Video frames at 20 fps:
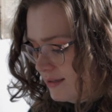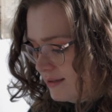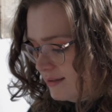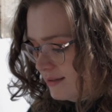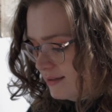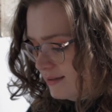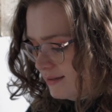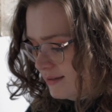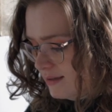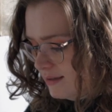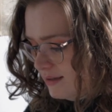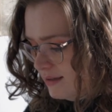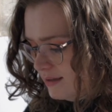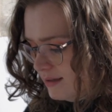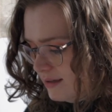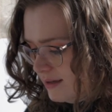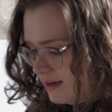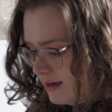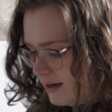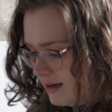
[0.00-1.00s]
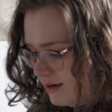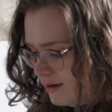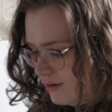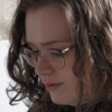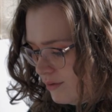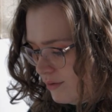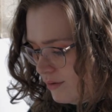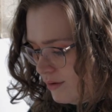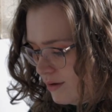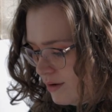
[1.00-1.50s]
see
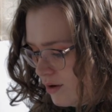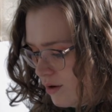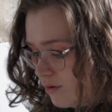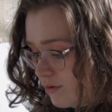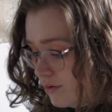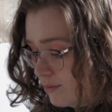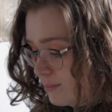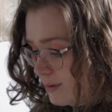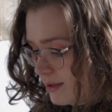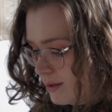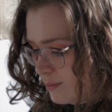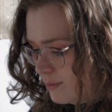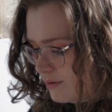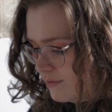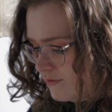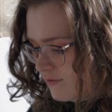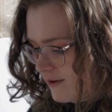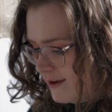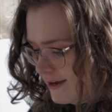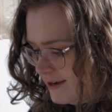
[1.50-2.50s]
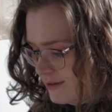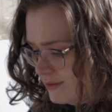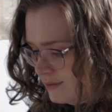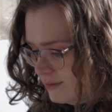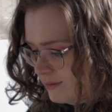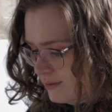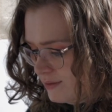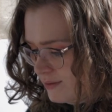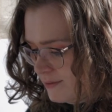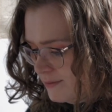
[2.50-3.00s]
how horribly we
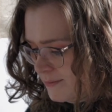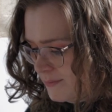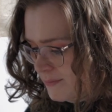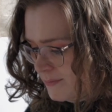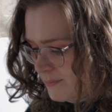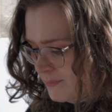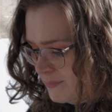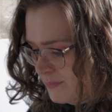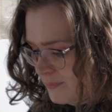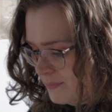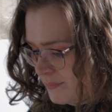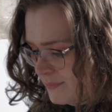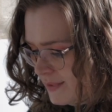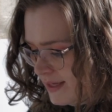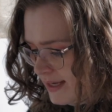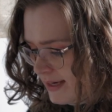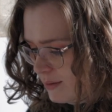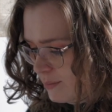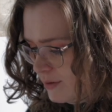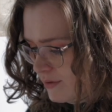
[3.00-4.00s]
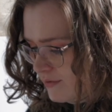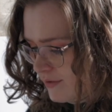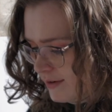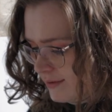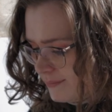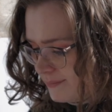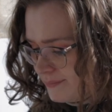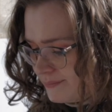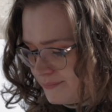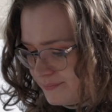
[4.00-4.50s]
fail. It'll be fun.